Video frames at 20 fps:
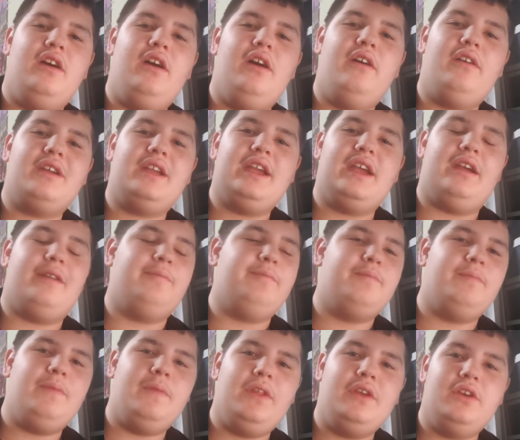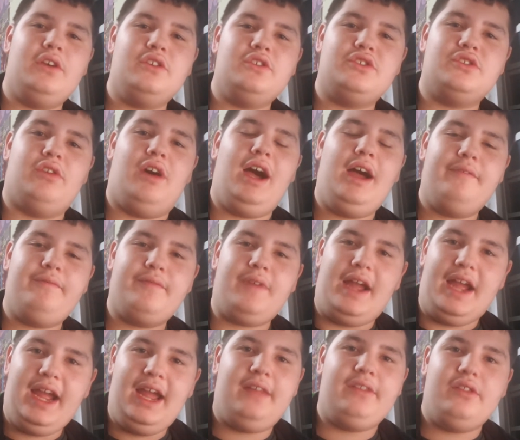Okay, so I've
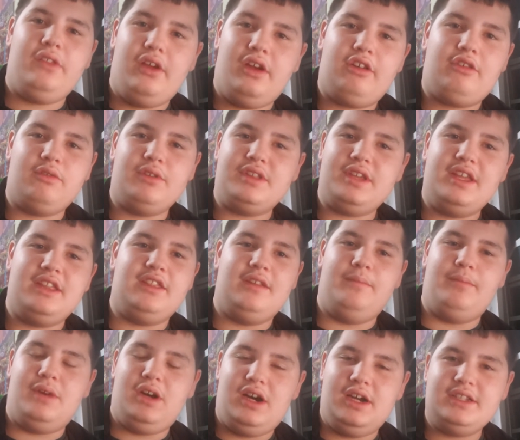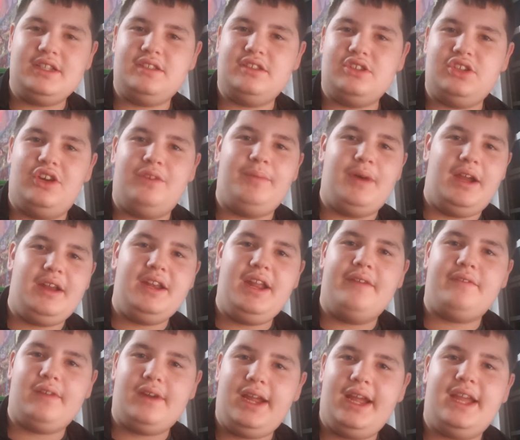had luck with getting the mods installed, but I
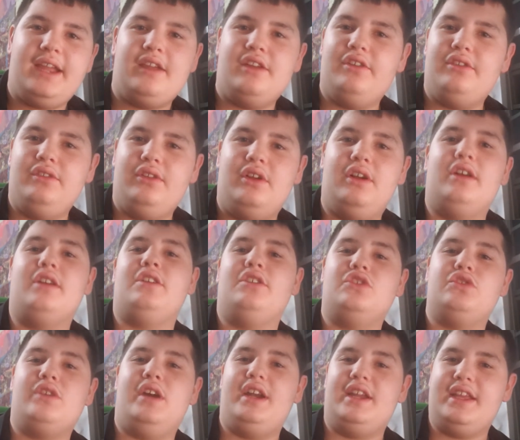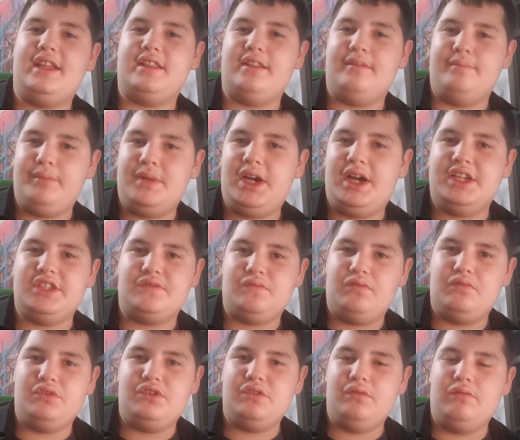never had good luck trying to get the mods
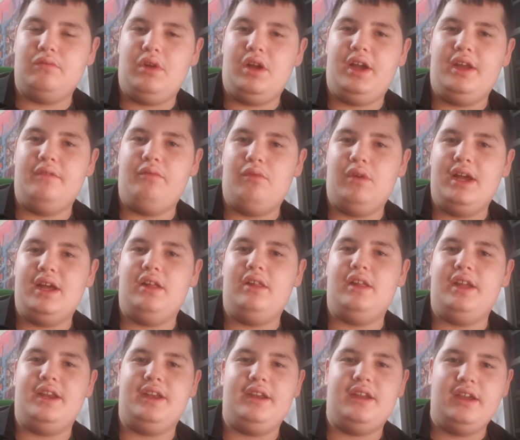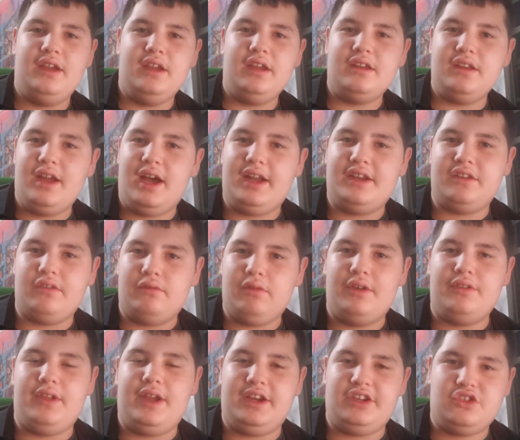to run well and not to
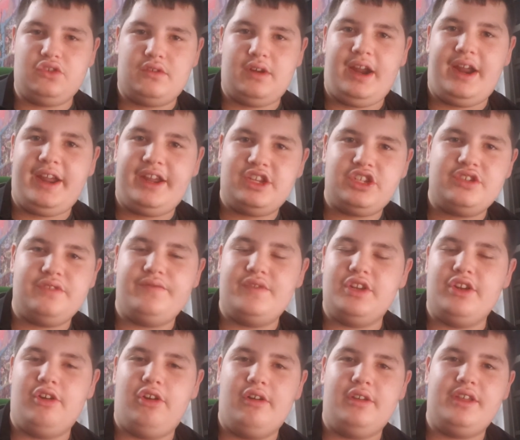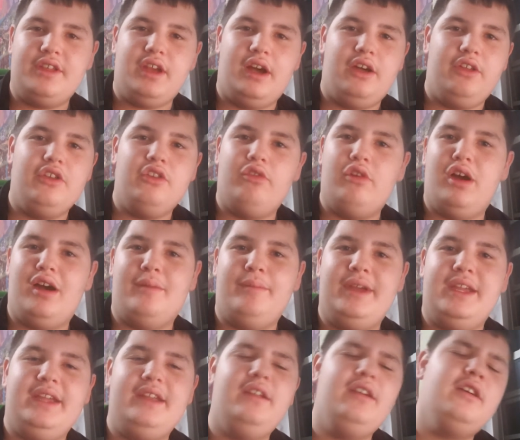run like trash, if you know y'all know what I
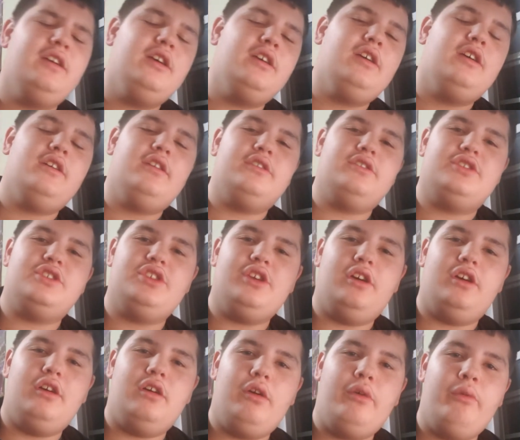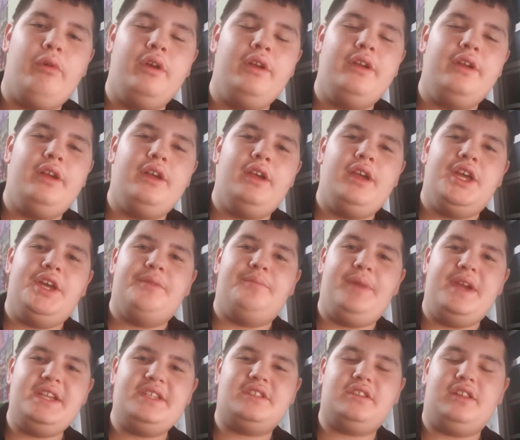mean. So
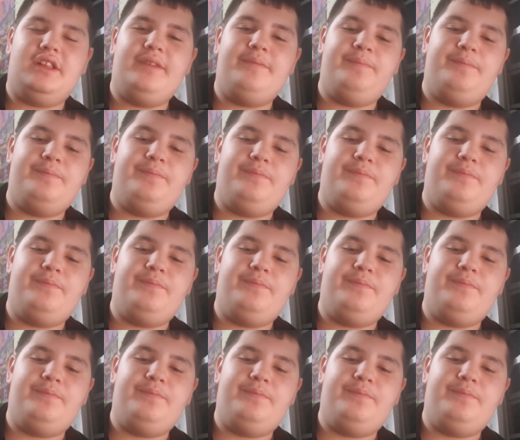basically